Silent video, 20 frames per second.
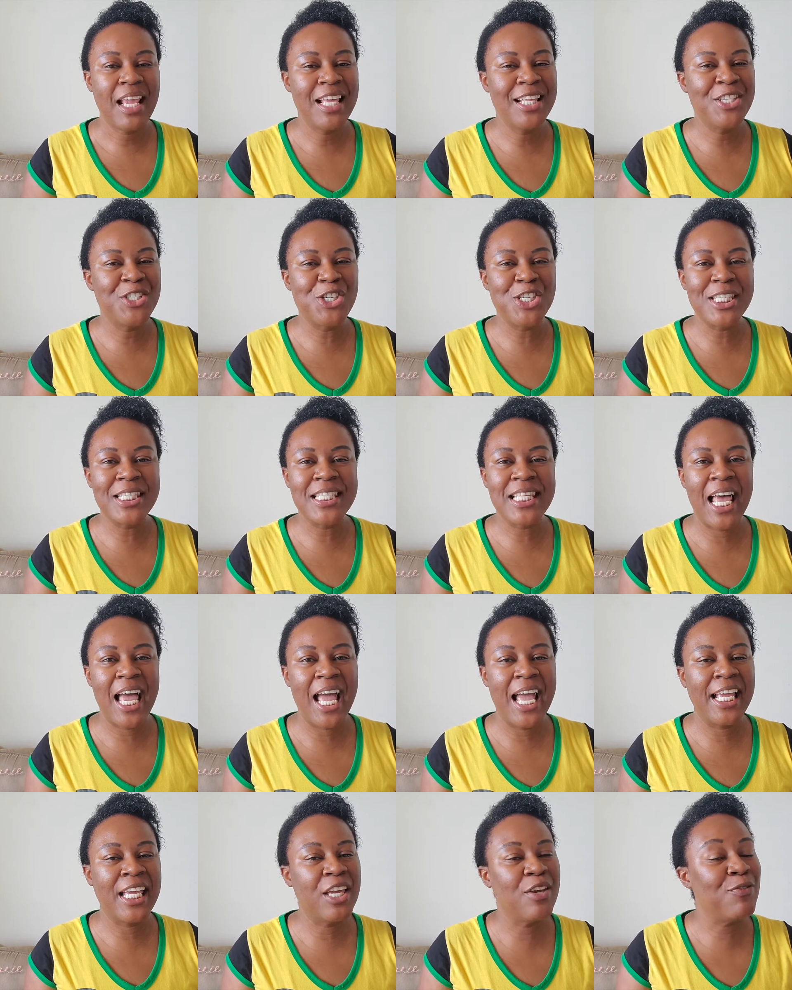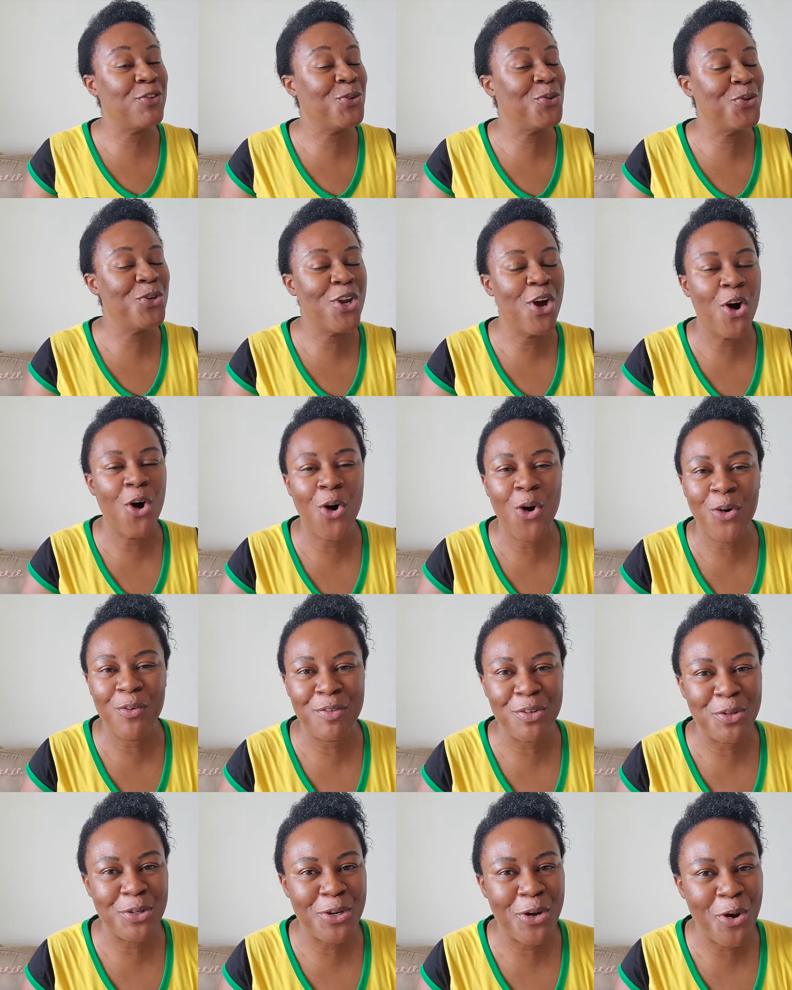Just like if you know
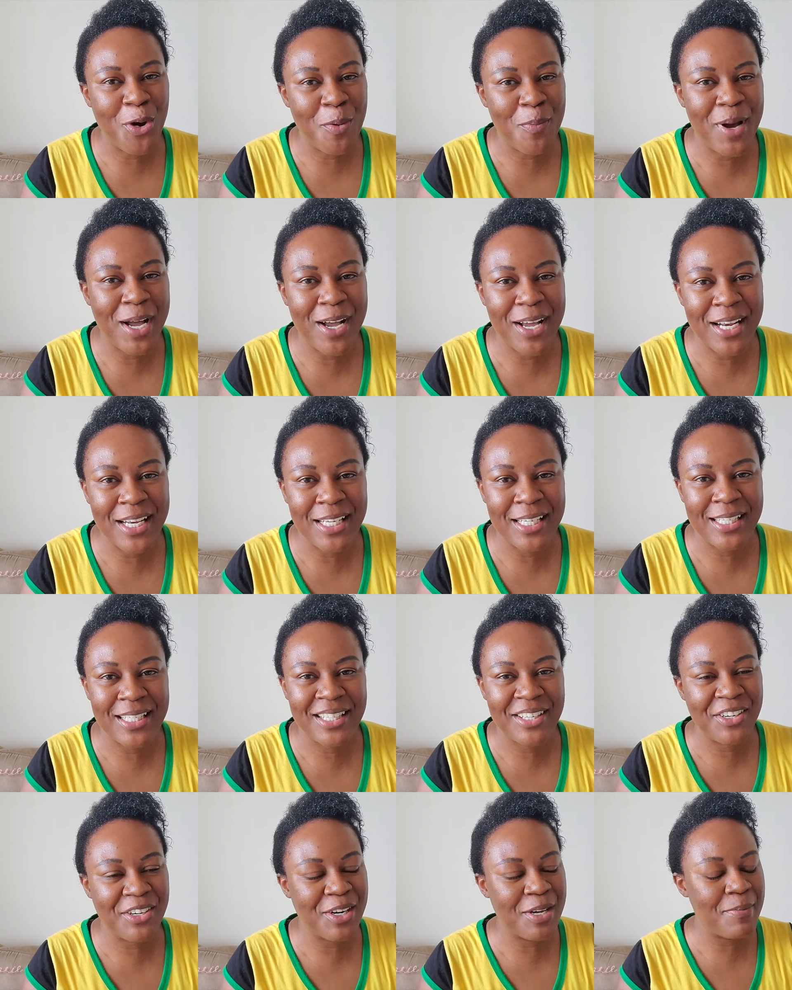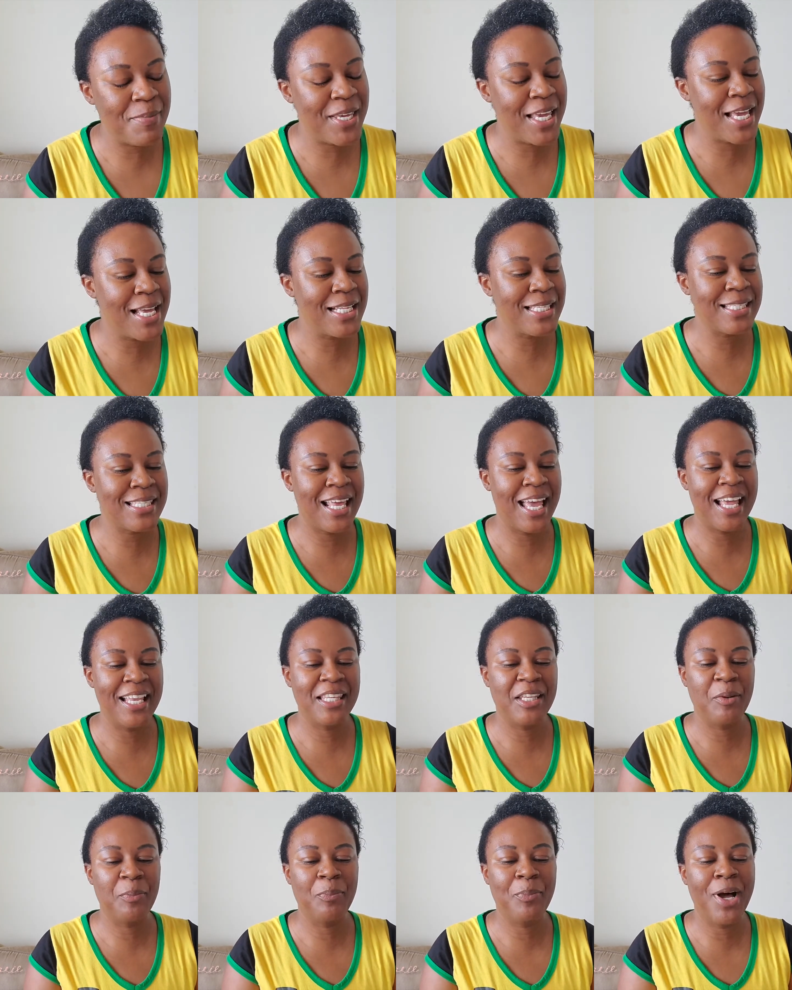about Caribbeans
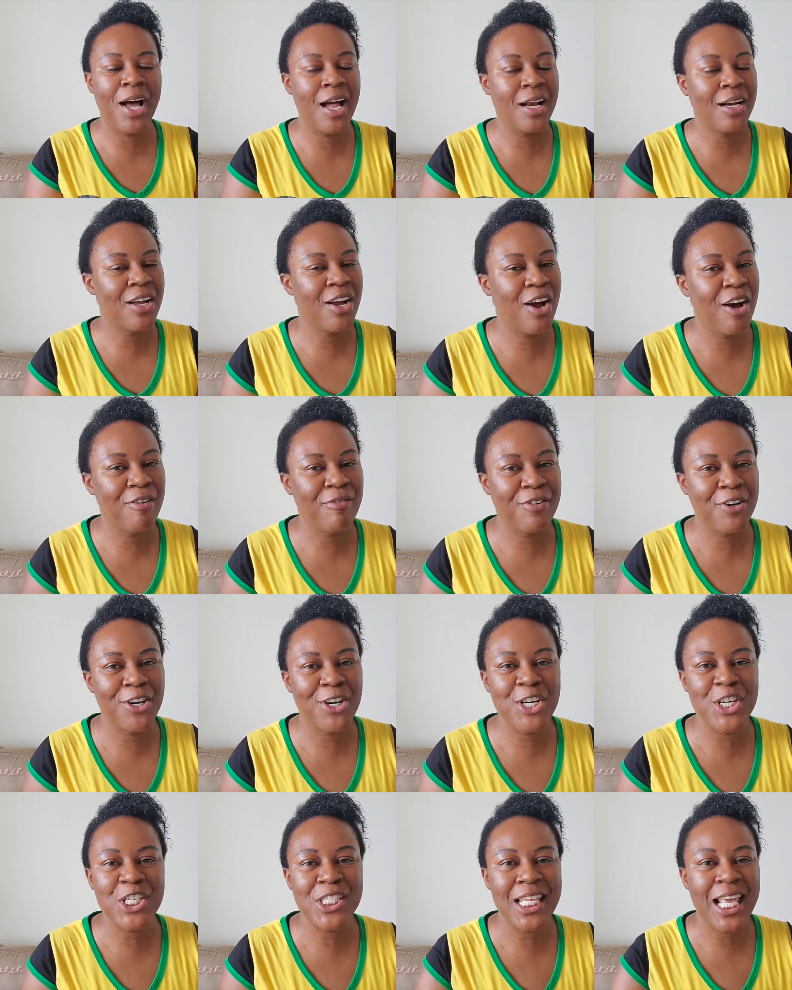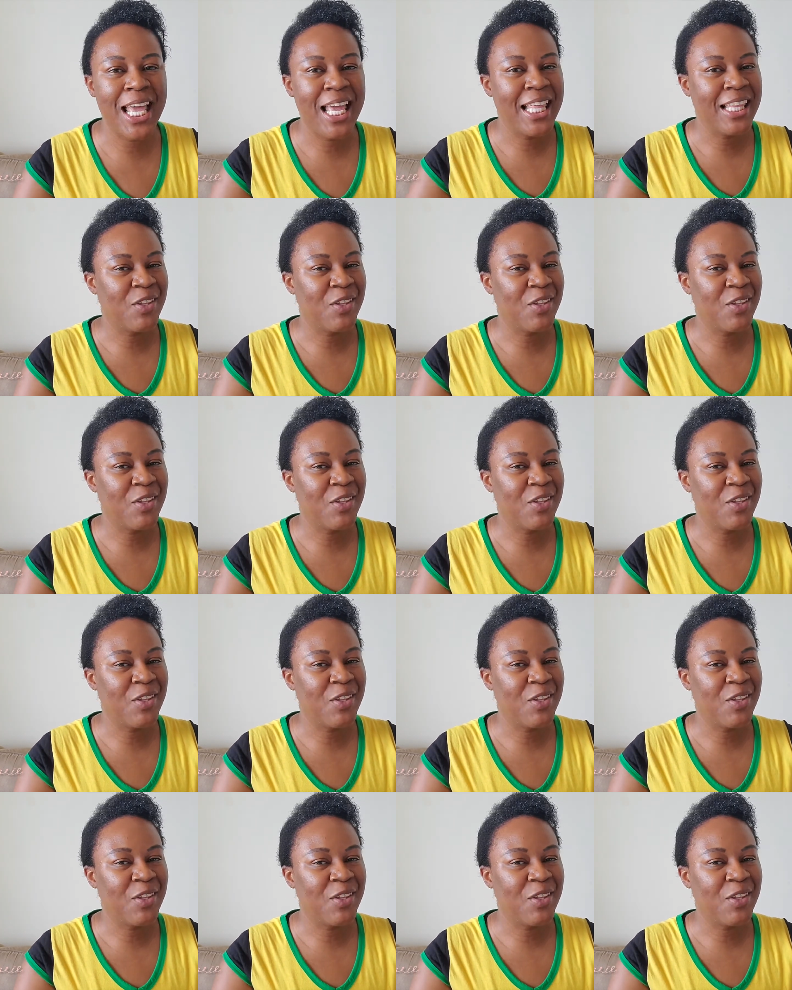and the pot covers,